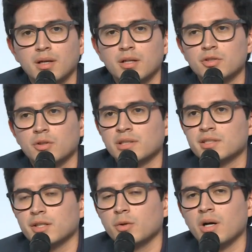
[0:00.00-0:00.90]
So let's
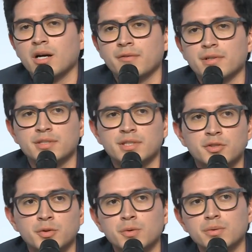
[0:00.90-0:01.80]
say you have a
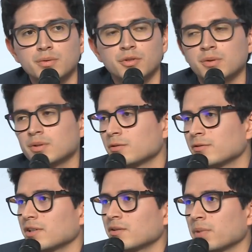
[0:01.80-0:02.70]
6U, you
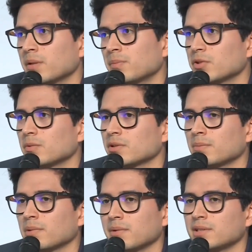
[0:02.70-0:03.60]
find our paper, you
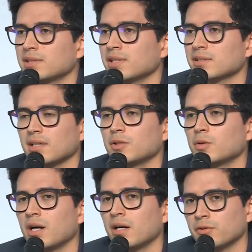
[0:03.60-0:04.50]
multiply by 6, and you
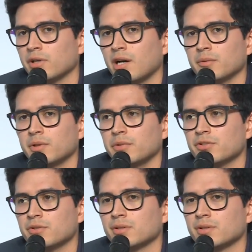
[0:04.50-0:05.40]
have your carbon
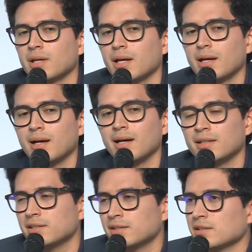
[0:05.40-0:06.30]
emissions. And
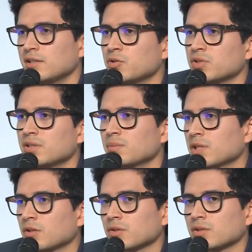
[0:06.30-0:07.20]
this is interesting
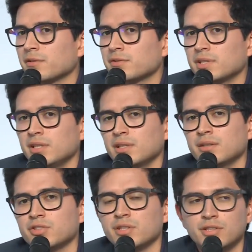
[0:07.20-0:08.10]
because I've seen that
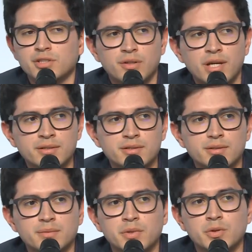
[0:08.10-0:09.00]
there's a disconnect
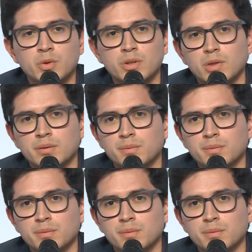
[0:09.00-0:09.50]
between what